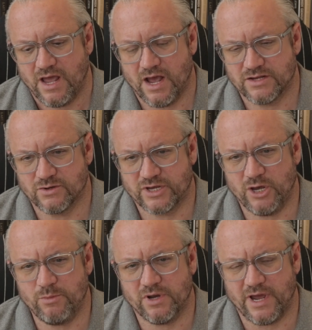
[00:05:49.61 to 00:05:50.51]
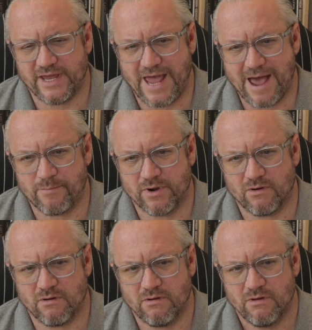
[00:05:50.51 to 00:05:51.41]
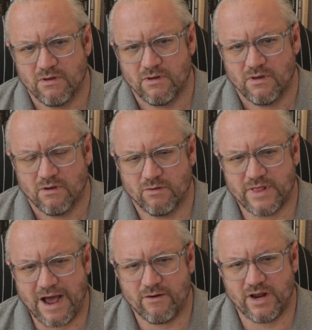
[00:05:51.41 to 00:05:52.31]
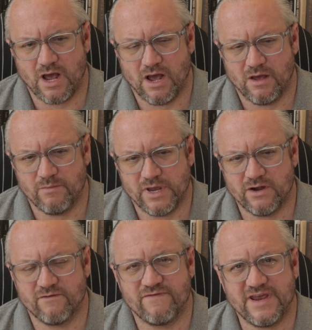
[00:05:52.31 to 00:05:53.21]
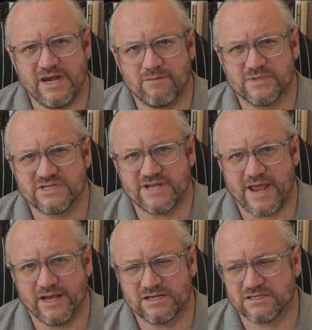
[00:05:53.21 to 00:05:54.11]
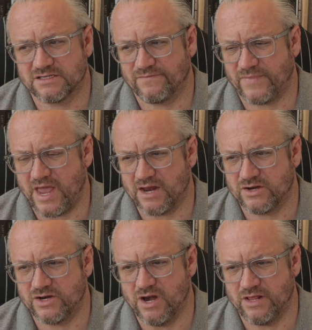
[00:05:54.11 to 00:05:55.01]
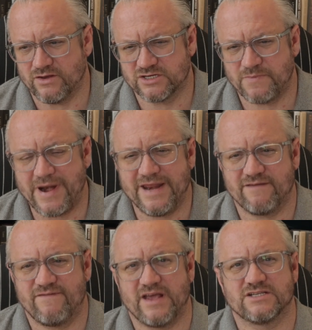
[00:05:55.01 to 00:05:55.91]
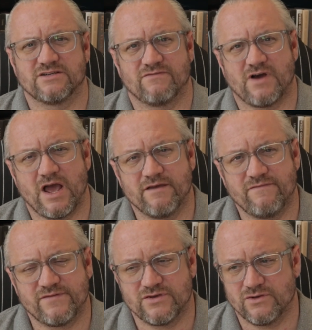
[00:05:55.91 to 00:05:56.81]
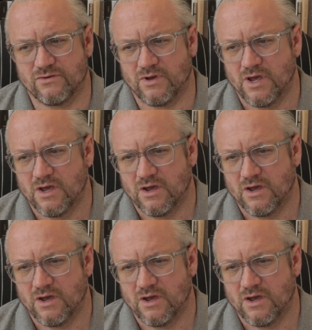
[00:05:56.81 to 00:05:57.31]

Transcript: To accumulate capital without intervening mistakes, and in their spending phase of life, to